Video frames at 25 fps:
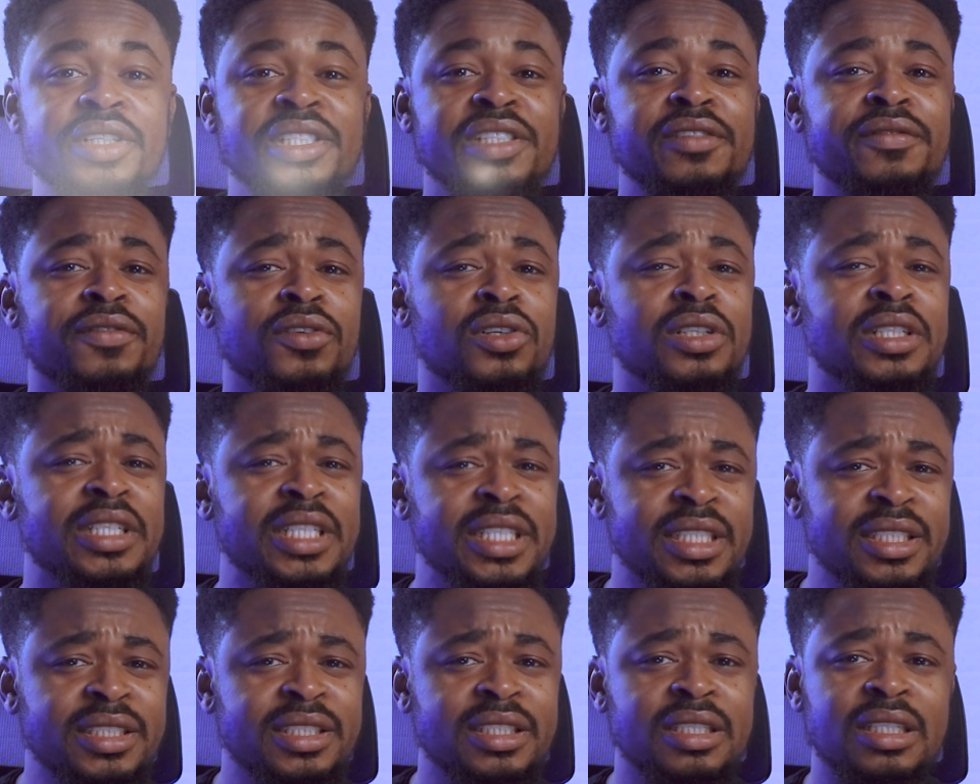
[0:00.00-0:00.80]
reason for
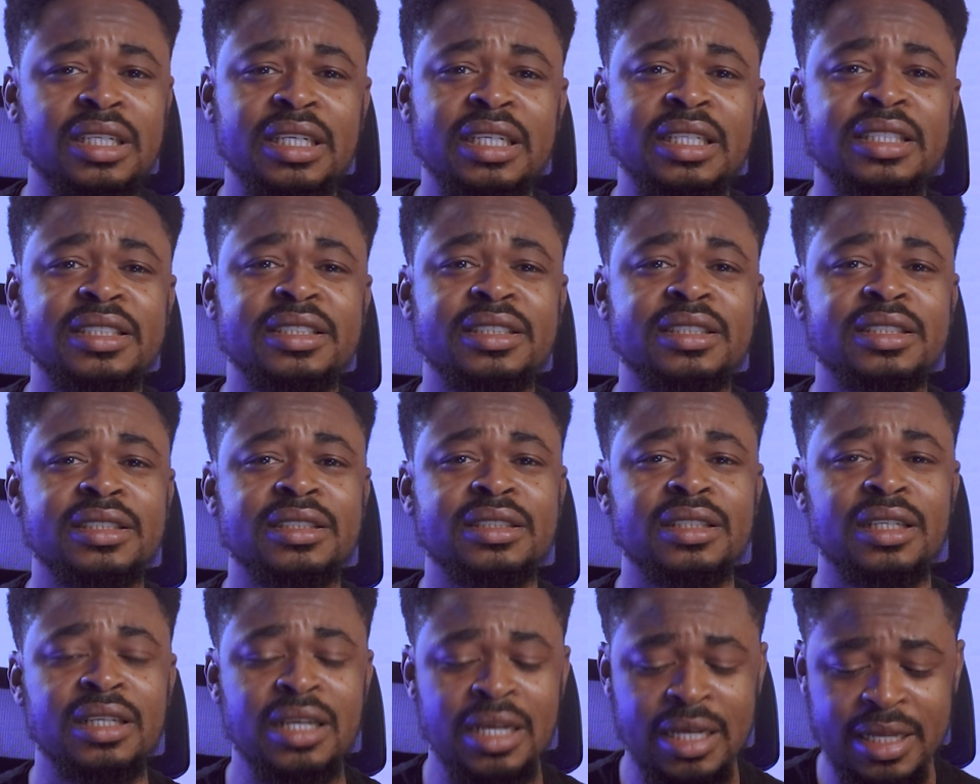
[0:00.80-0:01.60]
this
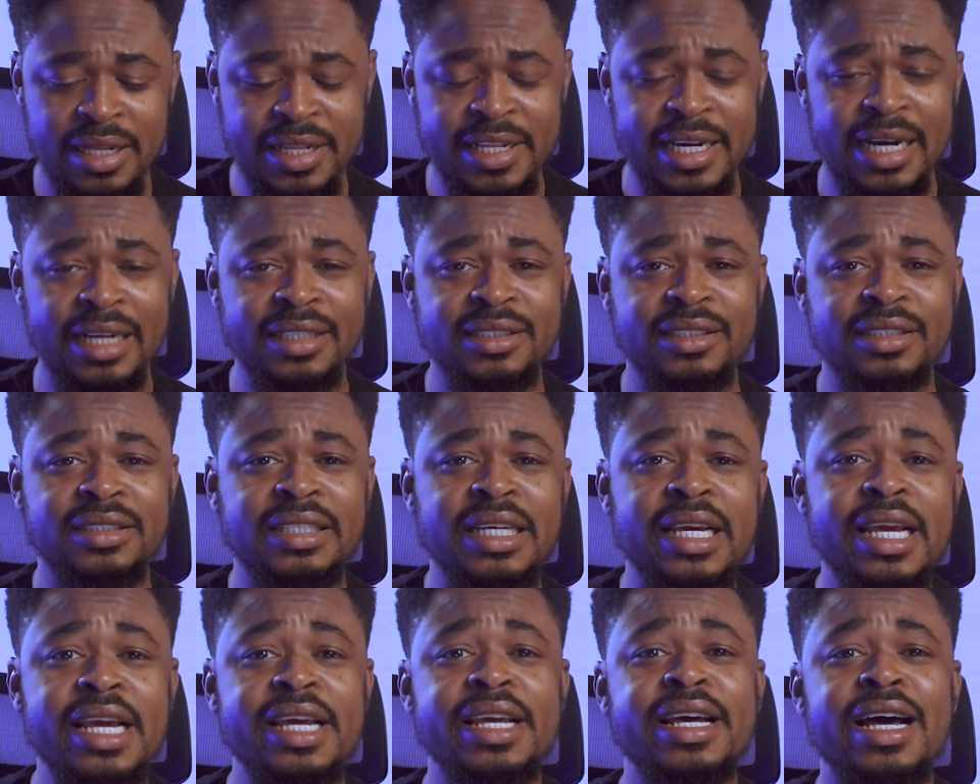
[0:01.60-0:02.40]
is that
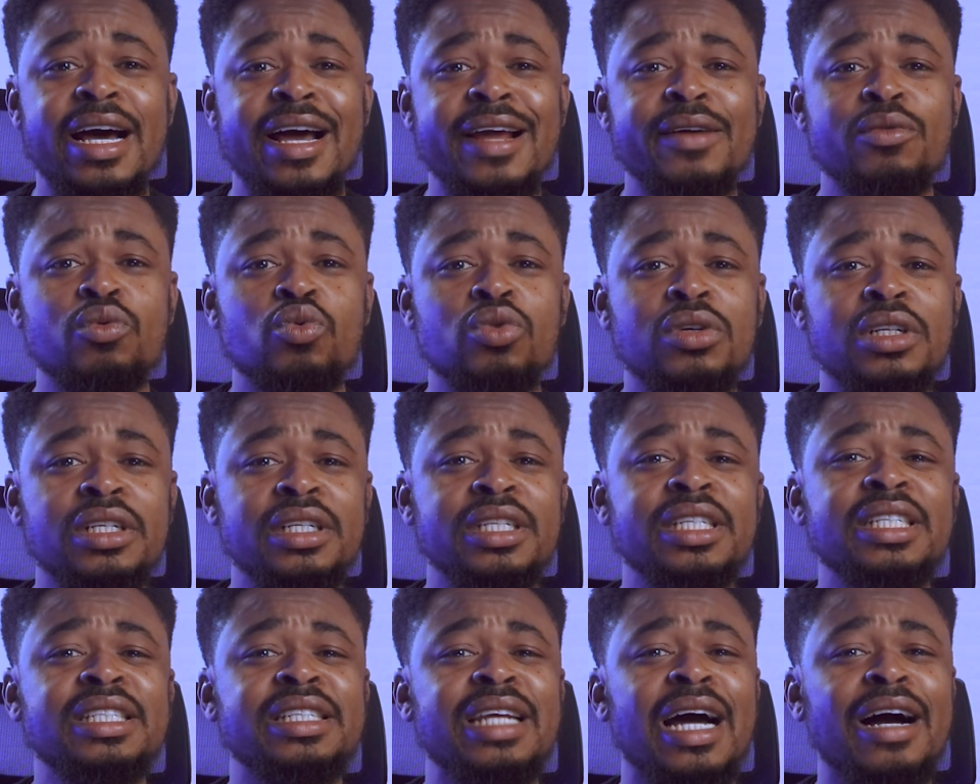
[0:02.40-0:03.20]
the AI would
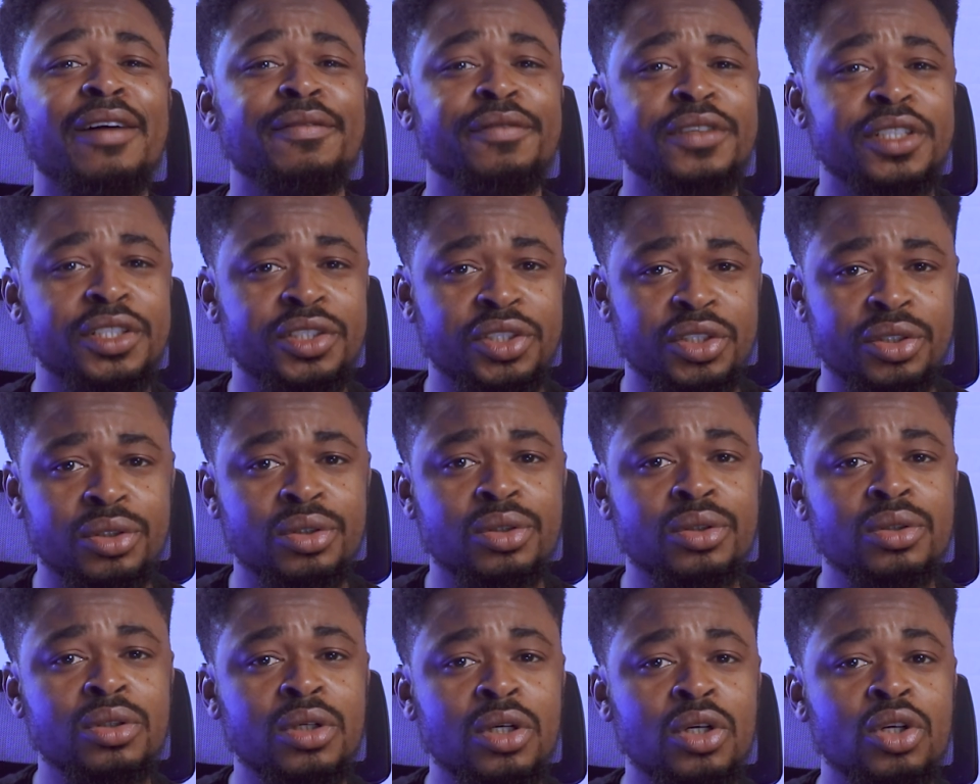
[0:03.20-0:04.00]
need that
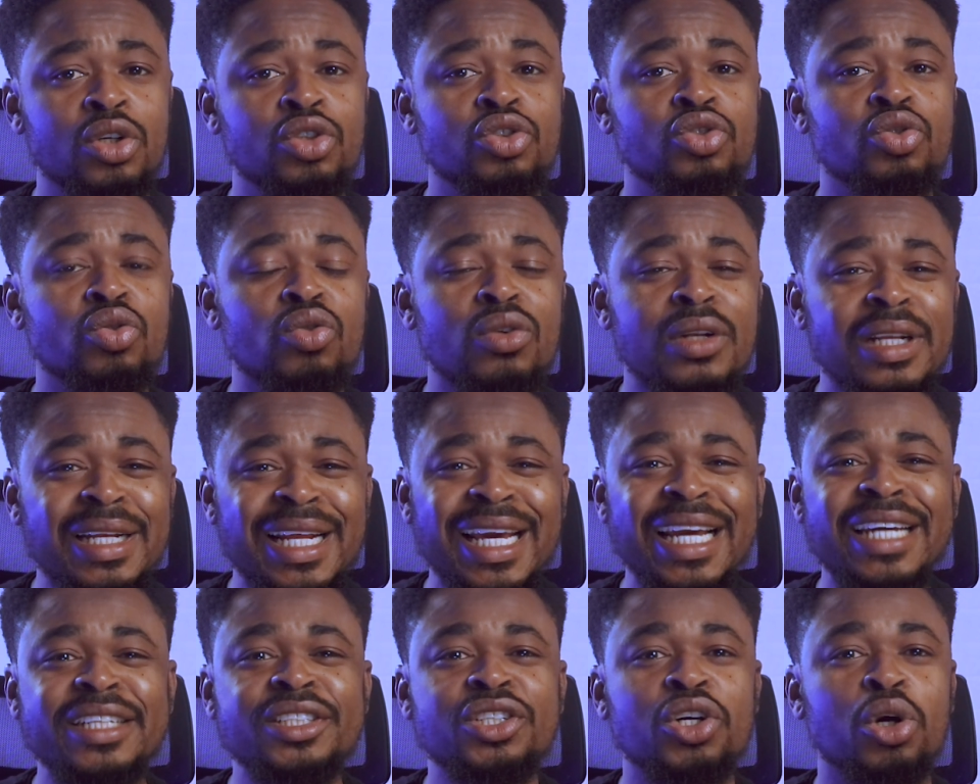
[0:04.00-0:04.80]
video to
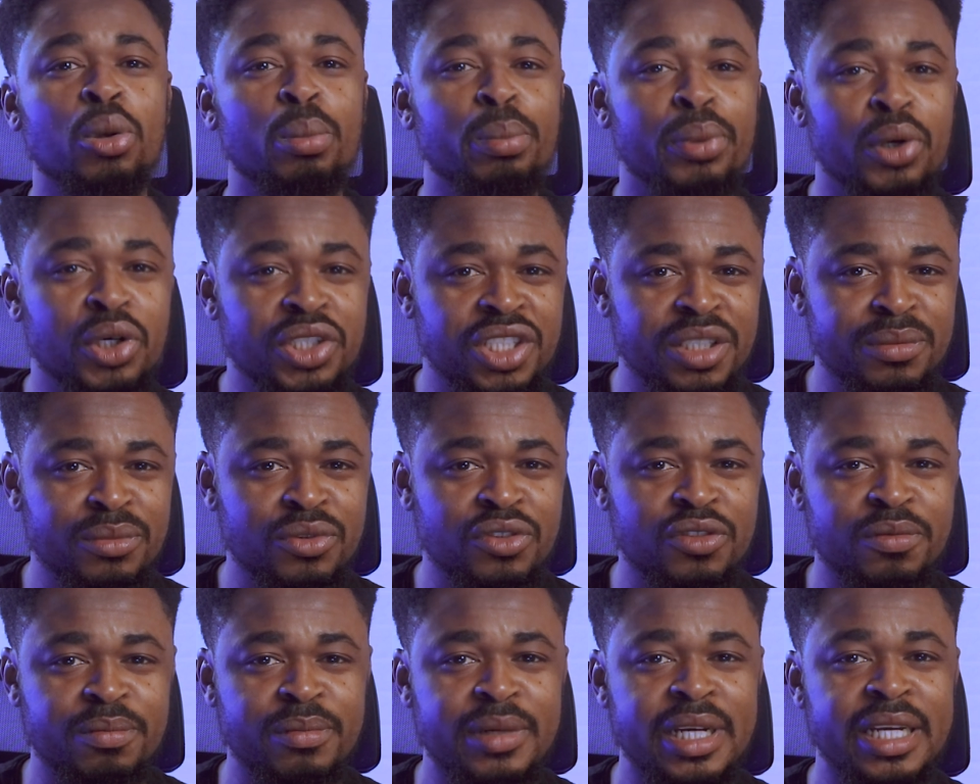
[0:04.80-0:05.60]
learn your body
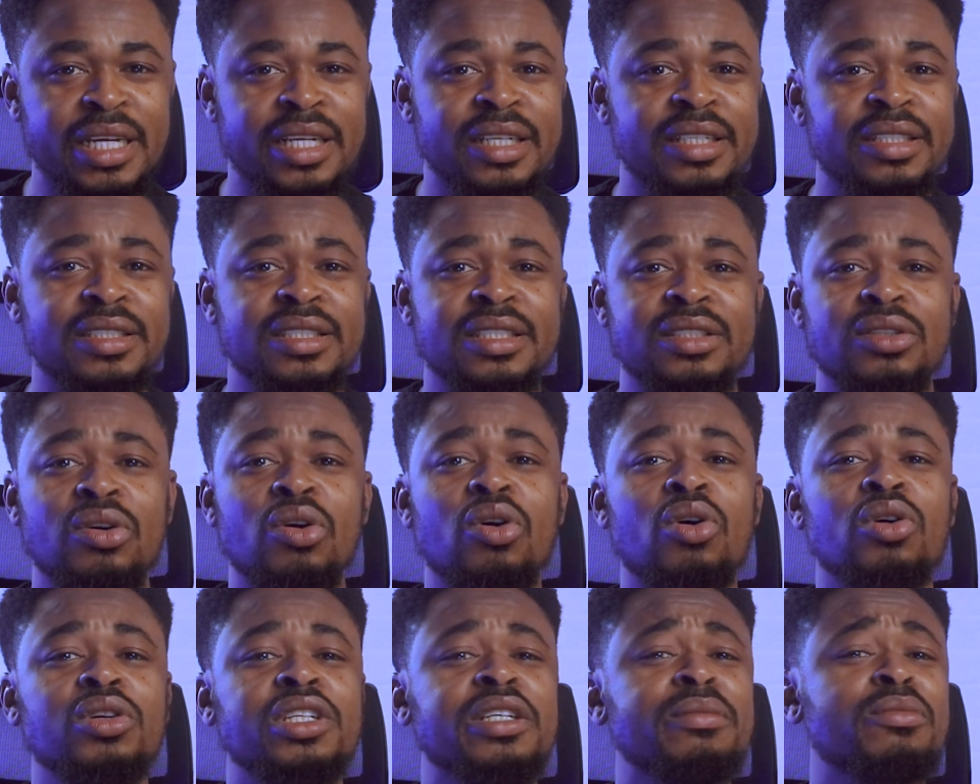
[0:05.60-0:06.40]
movements
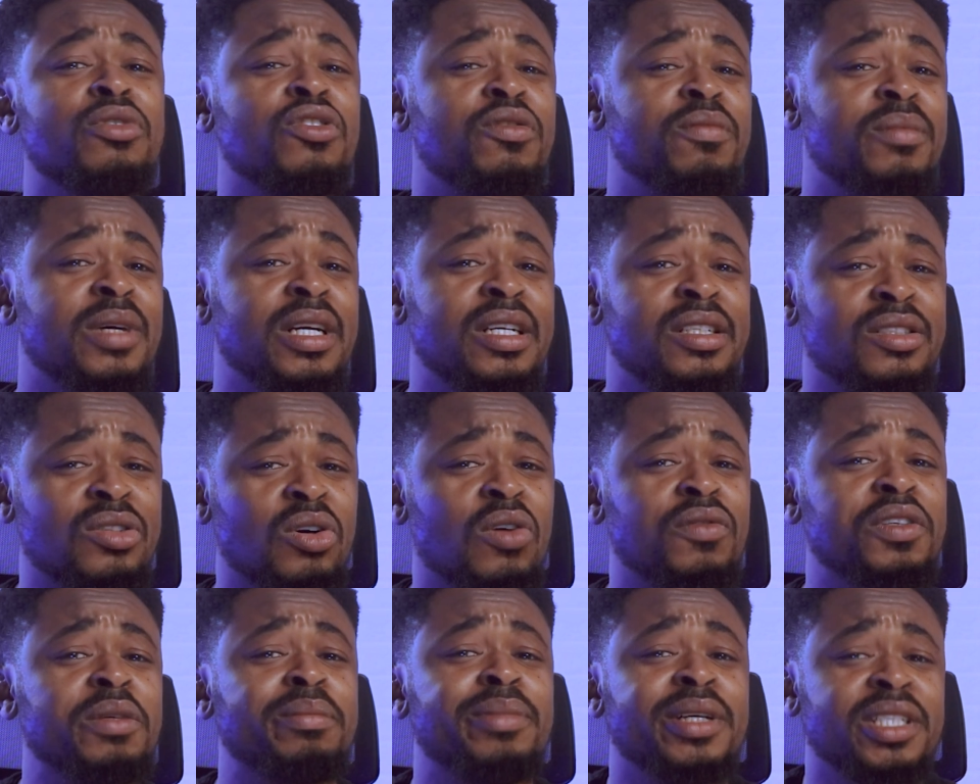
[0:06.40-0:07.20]
or the movement
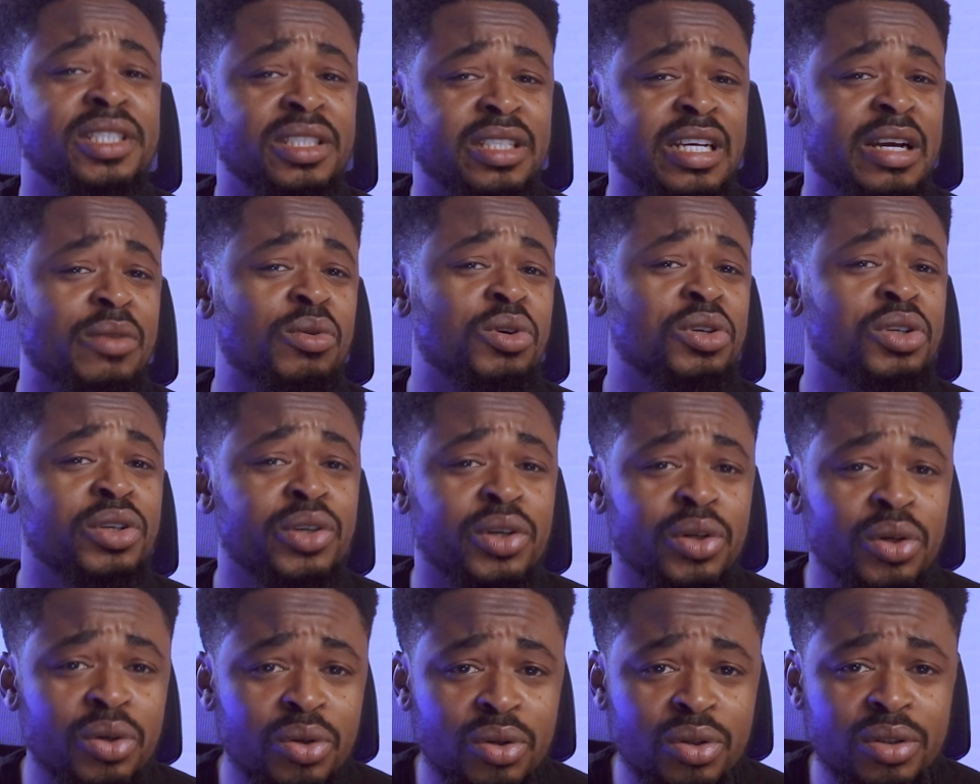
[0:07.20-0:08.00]
of the person that you want to
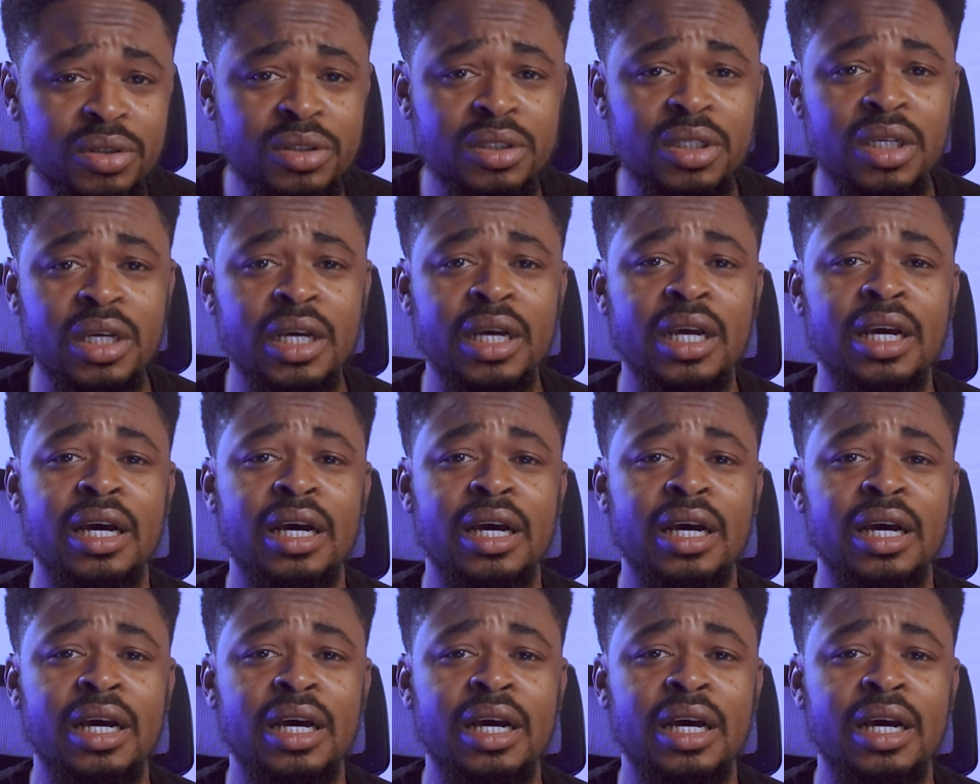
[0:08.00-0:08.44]
clone,